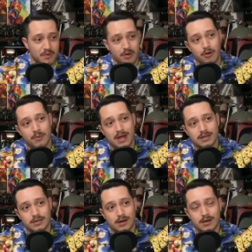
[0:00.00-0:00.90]
Go back
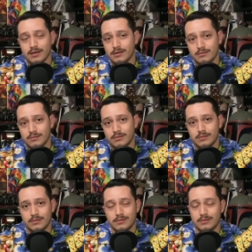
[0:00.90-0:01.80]
to Target,
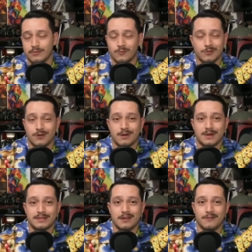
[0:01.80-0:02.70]
return it
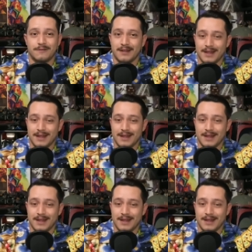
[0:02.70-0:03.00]
myself.